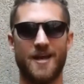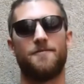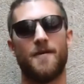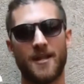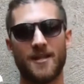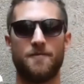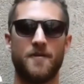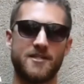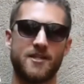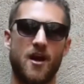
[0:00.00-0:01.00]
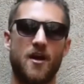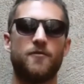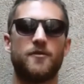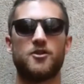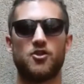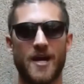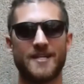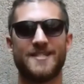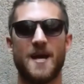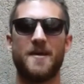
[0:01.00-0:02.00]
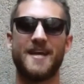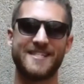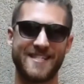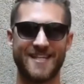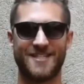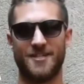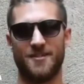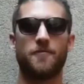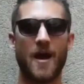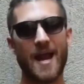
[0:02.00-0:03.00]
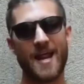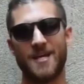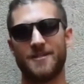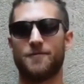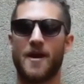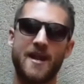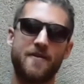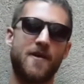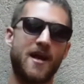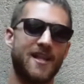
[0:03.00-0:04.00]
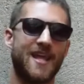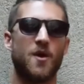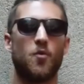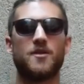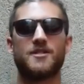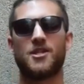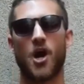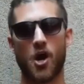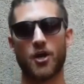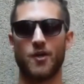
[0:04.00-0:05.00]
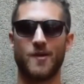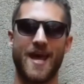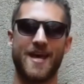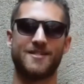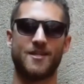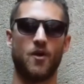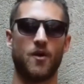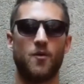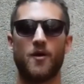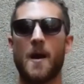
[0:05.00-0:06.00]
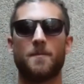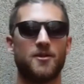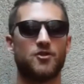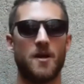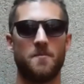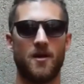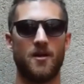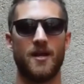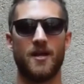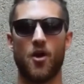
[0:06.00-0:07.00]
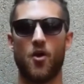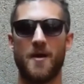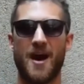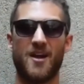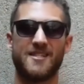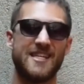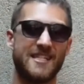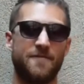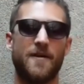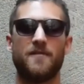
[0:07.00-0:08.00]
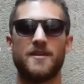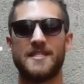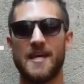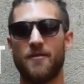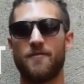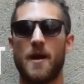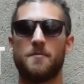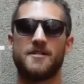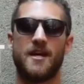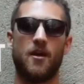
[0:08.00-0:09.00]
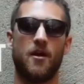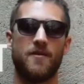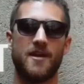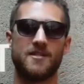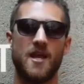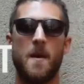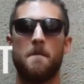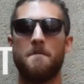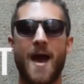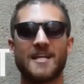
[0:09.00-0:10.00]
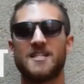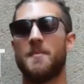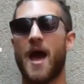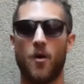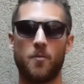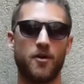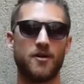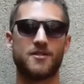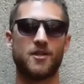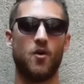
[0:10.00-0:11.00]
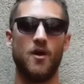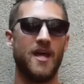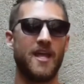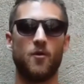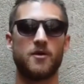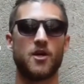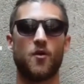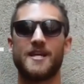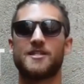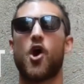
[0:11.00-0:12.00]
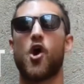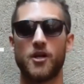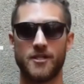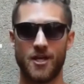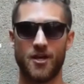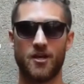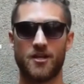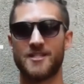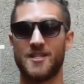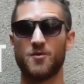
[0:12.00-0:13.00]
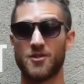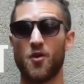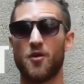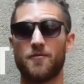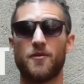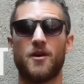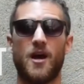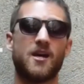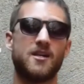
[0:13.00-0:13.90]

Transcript: and finally finishing off with the tricep extension. Friday finally, it was cardio day. So he would hop on the treadmill and go about 65 to 75% of his maximum output. So he wasn't going as hard as he could because he was going for a